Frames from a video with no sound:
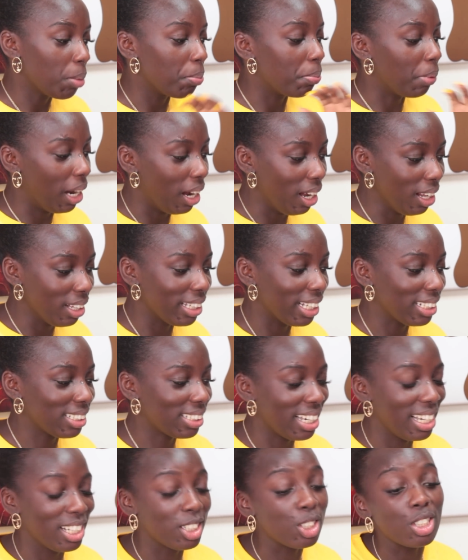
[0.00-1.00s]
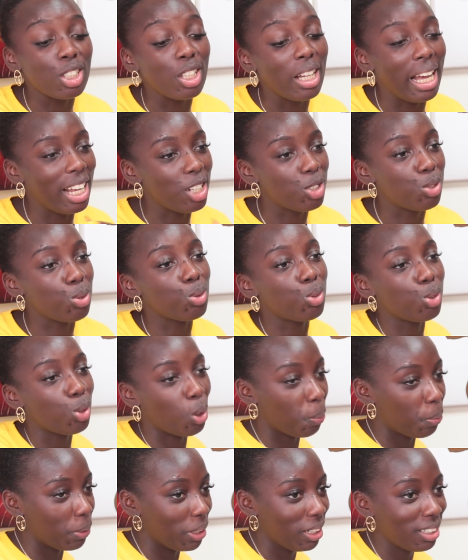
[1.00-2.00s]
But let's get into the actual
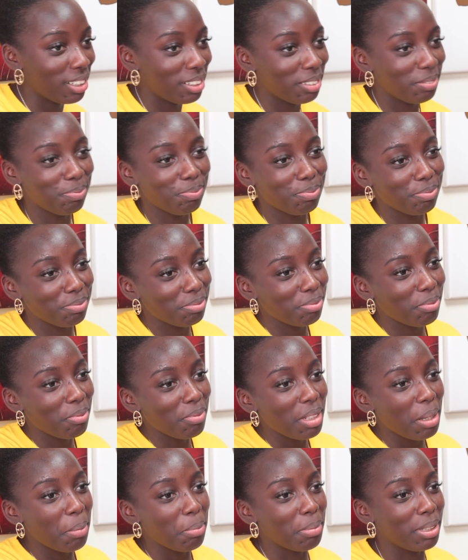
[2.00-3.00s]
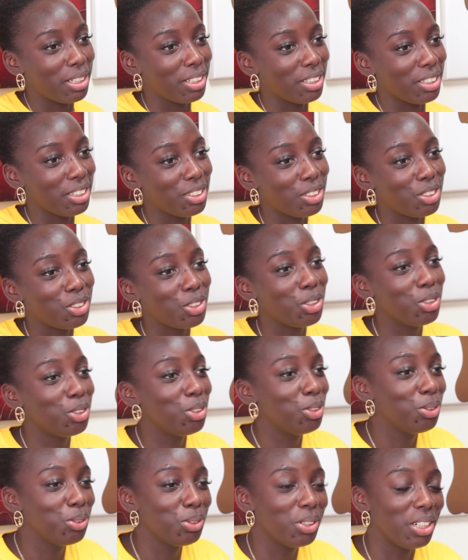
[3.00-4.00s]
topic because
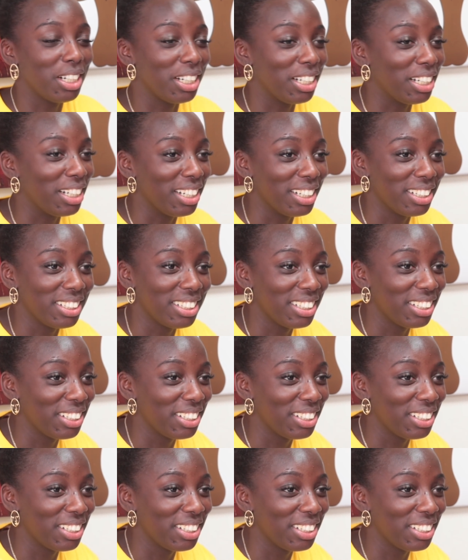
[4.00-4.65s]
you are.